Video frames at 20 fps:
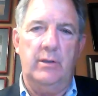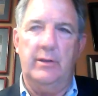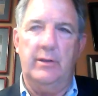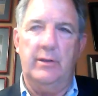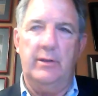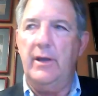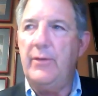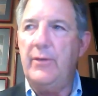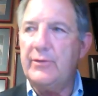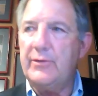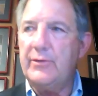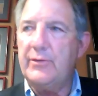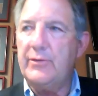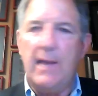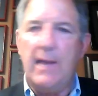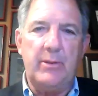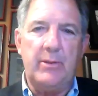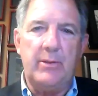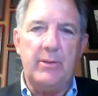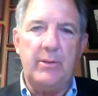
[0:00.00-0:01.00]
The other
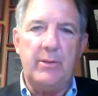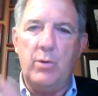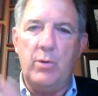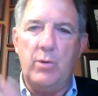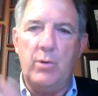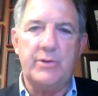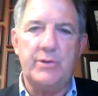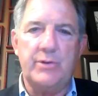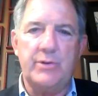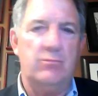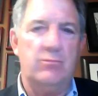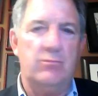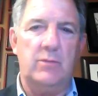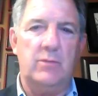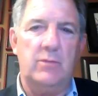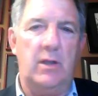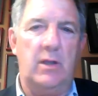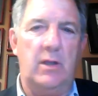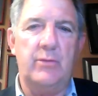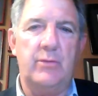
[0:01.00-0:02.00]
top of the horse,
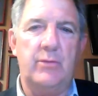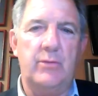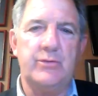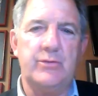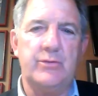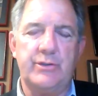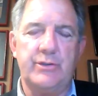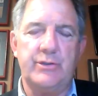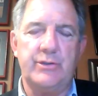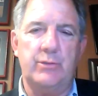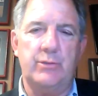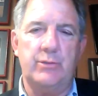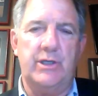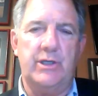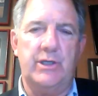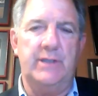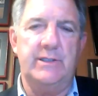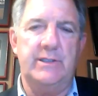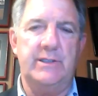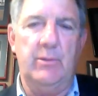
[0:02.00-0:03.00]
a lot of those scores don't
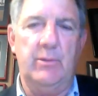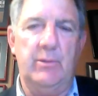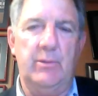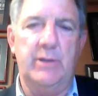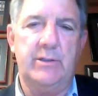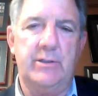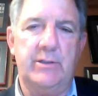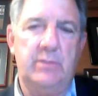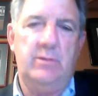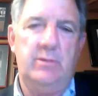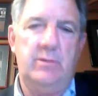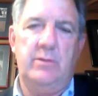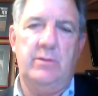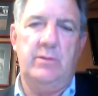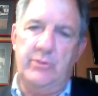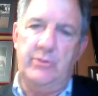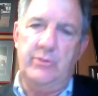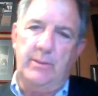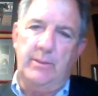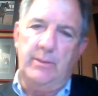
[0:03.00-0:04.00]
change that much.
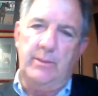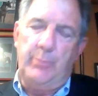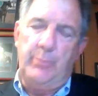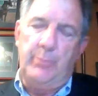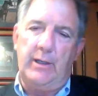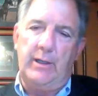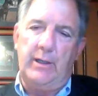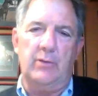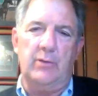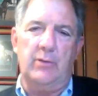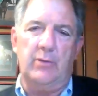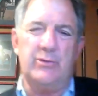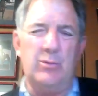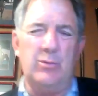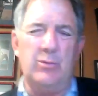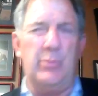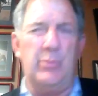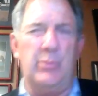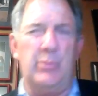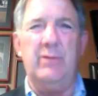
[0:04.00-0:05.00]
They're usually pretty close,
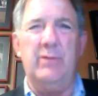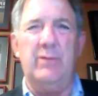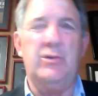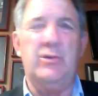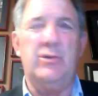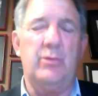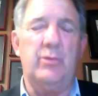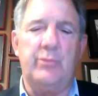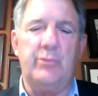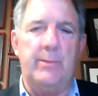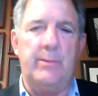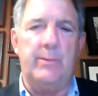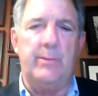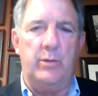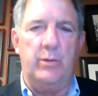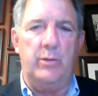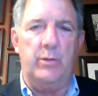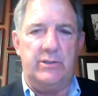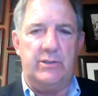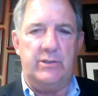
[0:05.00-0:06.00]
or within 2 or 3
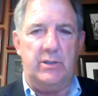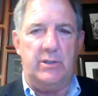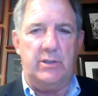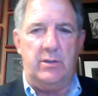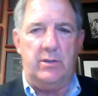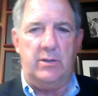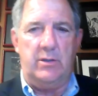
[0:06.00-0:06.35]
points of each other.